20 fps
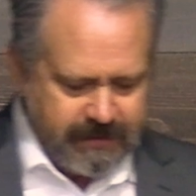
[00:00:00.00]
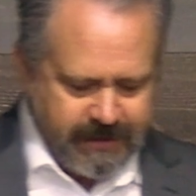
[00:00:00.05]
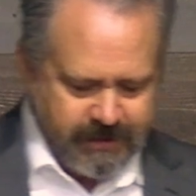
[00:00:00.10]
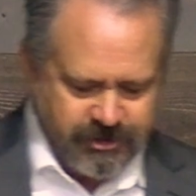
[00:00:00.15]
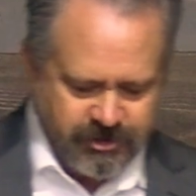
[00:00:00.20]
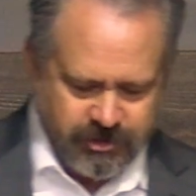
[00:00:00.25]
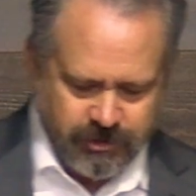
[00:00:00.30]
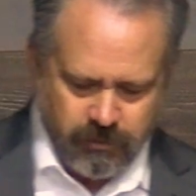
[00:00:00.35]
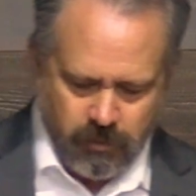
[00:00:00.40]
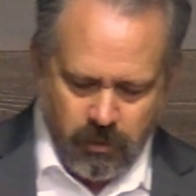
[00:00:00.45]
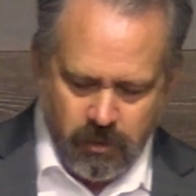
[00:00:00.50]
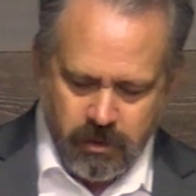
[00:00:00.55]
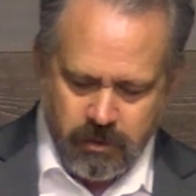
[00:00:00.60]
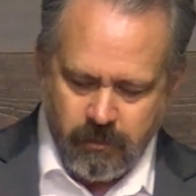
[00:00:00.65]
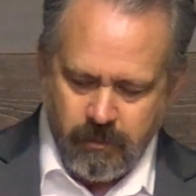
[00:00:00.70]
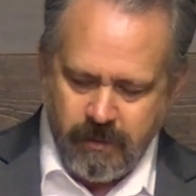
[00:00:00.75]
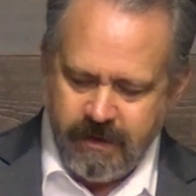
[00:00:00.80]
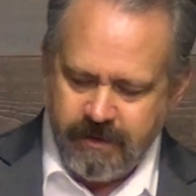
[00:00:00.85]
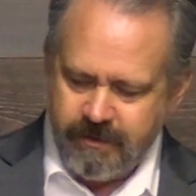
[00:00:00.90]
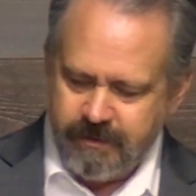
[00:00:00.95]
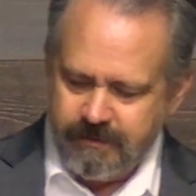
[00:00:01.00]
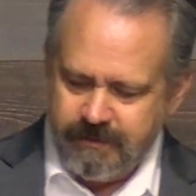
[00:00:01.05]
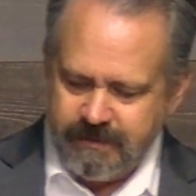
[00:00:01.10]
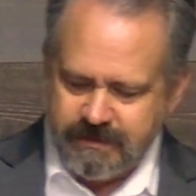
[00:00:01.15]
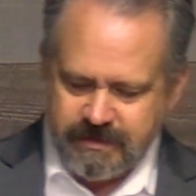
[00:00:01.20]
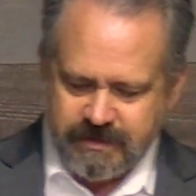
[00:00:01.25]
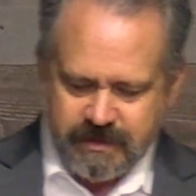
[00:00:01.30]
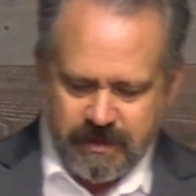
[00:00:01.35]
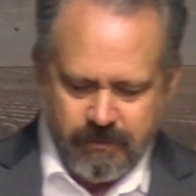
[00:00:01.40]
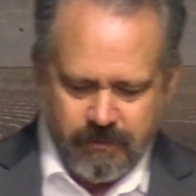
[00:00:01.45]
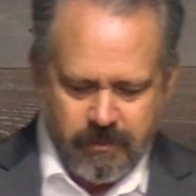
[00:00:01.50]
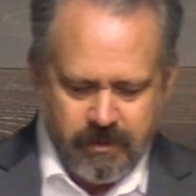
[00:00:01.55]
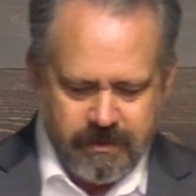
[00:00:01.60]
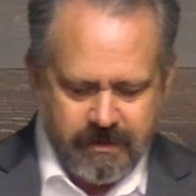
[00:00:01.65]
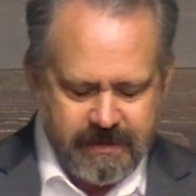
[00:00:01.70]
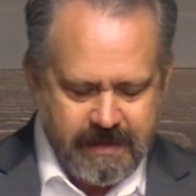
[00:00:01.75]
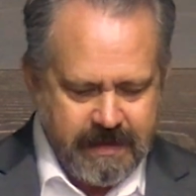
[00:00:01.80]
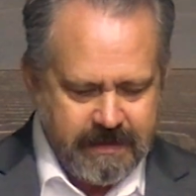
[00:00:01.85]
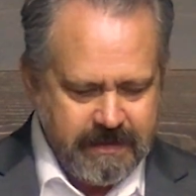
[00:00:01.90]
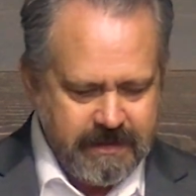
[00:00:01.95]
election or whether it's
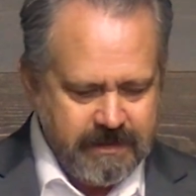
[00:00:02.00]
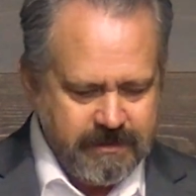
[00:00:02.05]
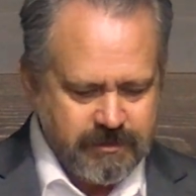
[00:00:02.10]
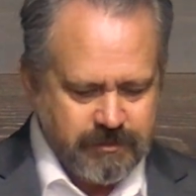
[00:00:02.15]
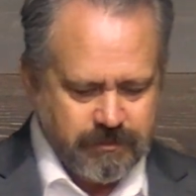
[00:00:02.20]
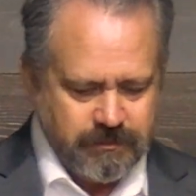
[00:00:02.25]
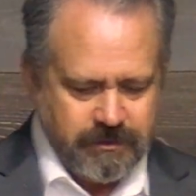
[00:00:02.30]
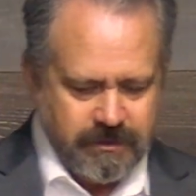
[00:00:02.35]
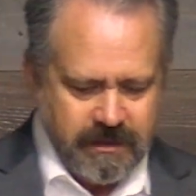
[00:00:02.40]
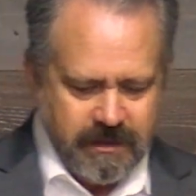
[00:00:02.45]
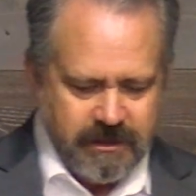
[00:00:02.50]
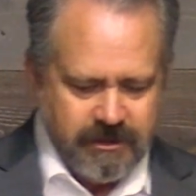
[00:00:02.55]
someone that is